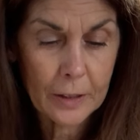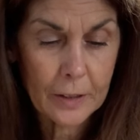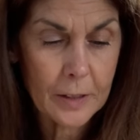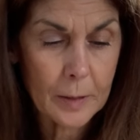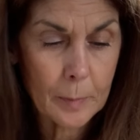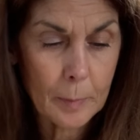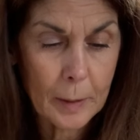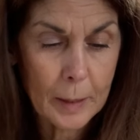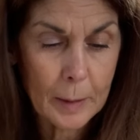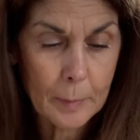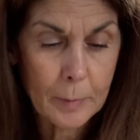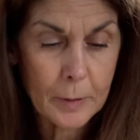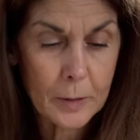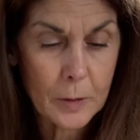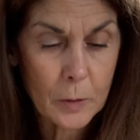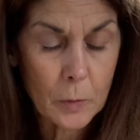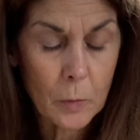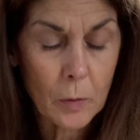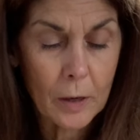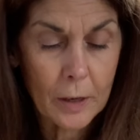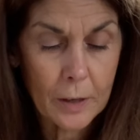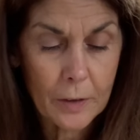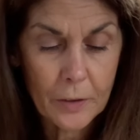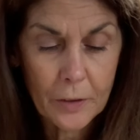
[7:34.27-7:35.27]
because the paper's
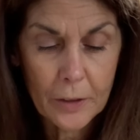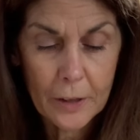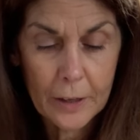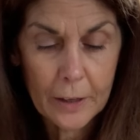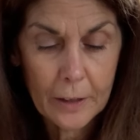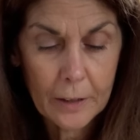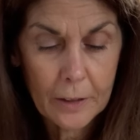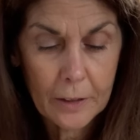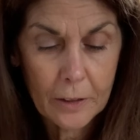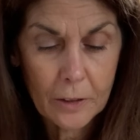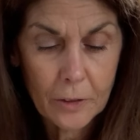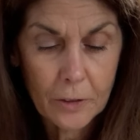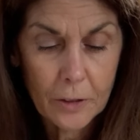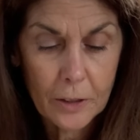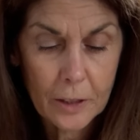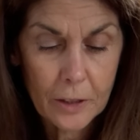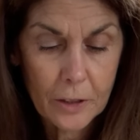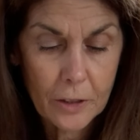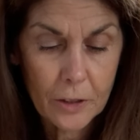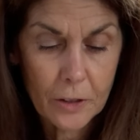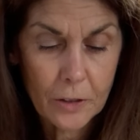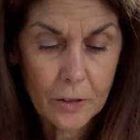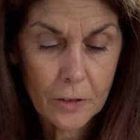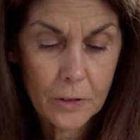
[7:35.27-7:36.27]
quite thick and you
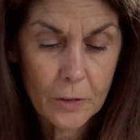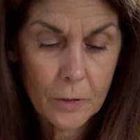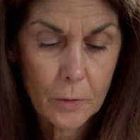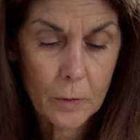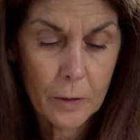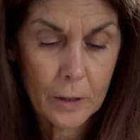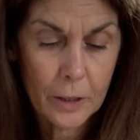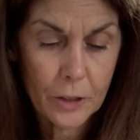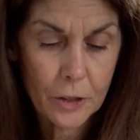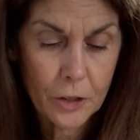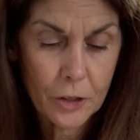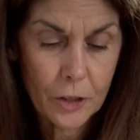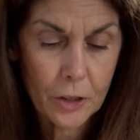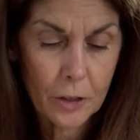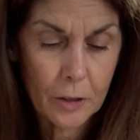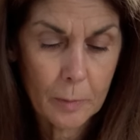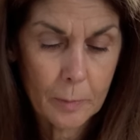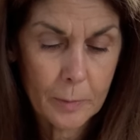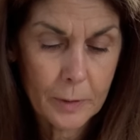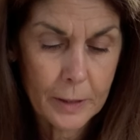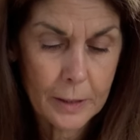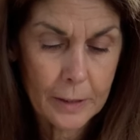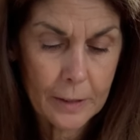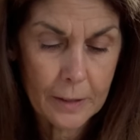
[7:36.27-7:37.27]
need to use quite
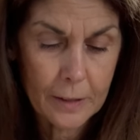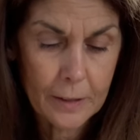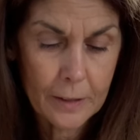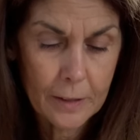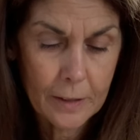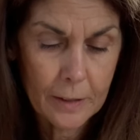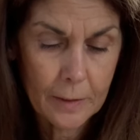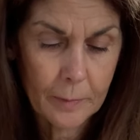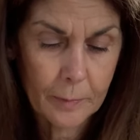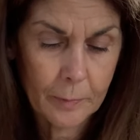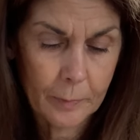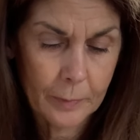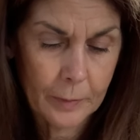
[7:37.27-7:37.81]
sharp scissors.